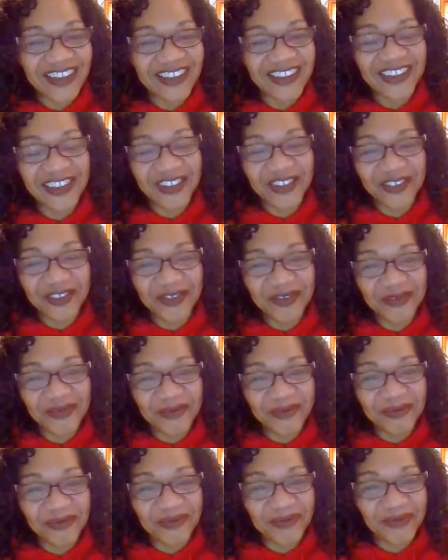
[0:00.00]

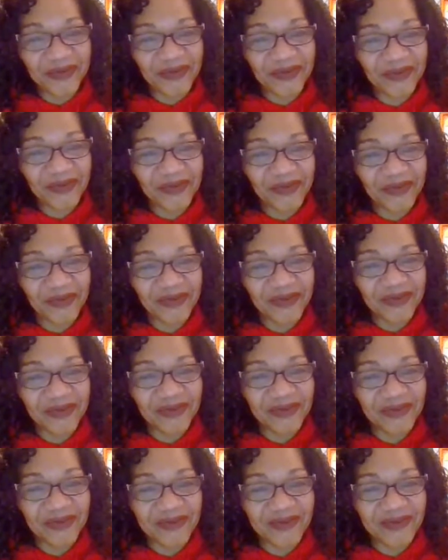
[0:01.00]

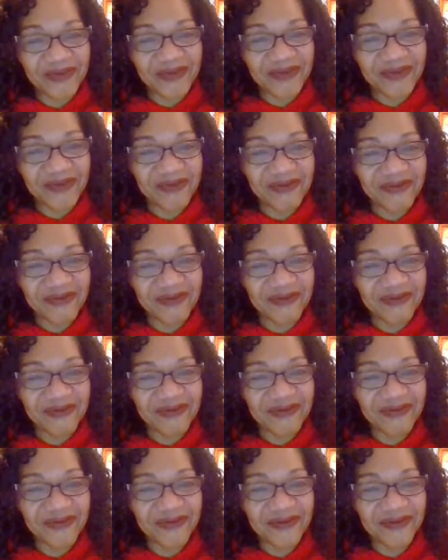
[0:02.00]

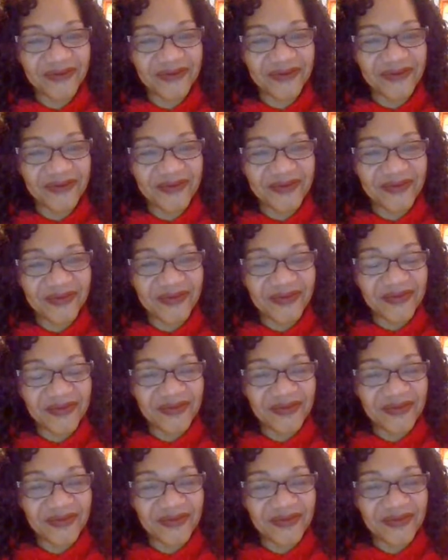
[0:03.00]
(not speaking)